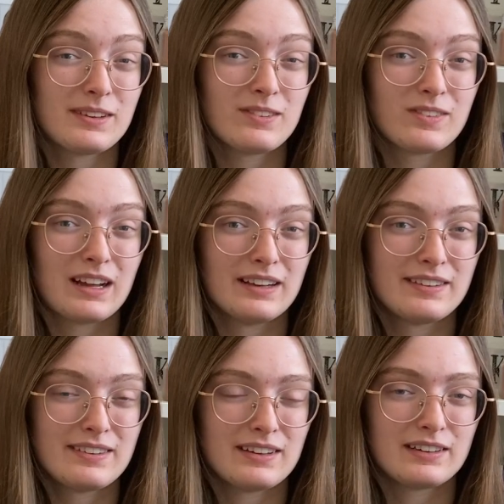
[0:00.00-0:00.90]
as well in the
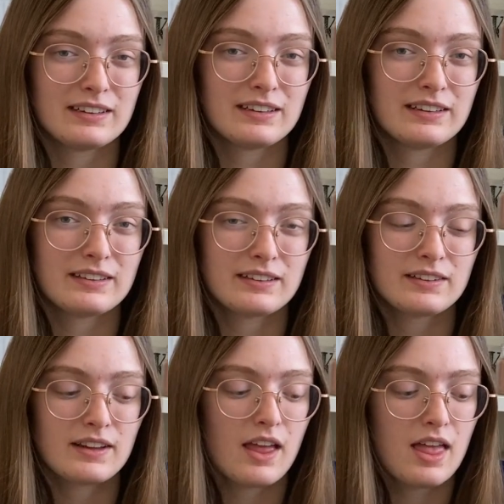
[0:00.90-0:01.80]

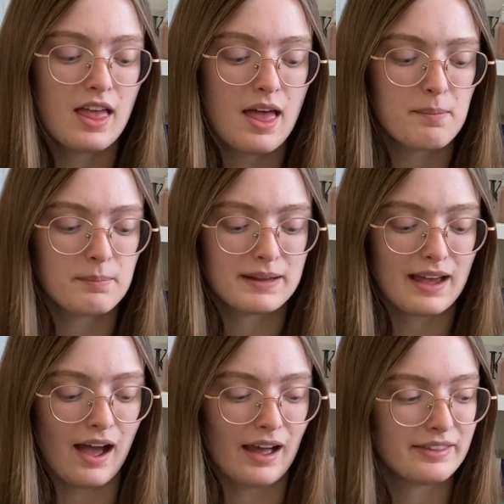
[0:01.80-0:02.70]
series. But
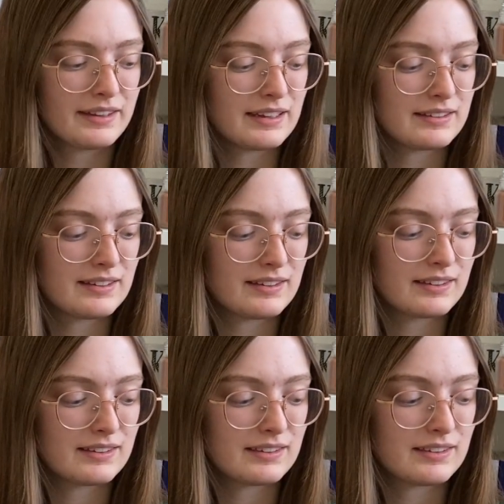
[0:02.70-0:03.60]
yeah, I think it's
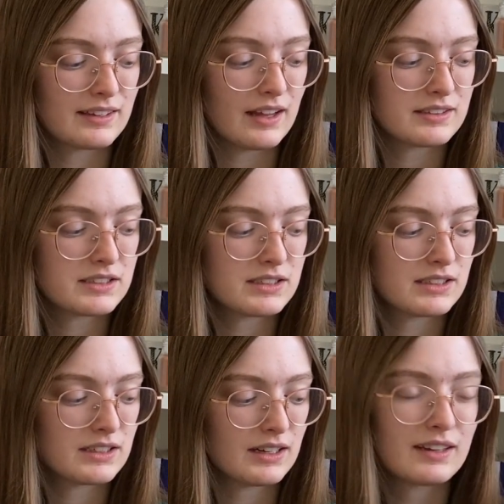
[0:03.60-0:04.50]

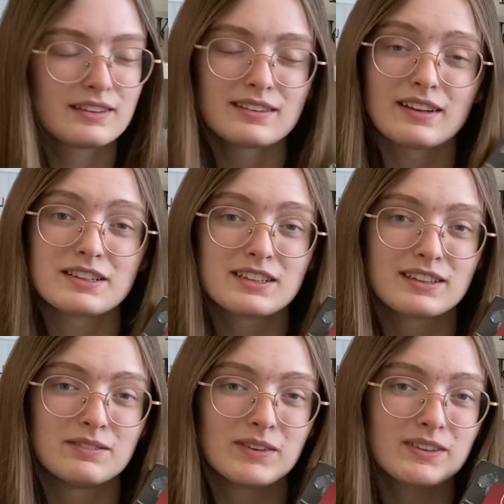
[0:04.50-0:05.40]
such a
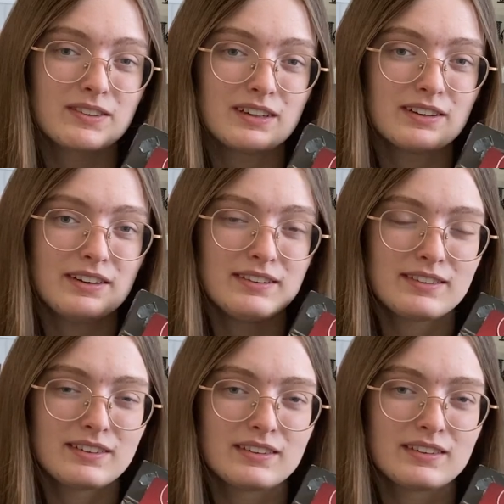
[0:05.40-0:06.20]
good book series.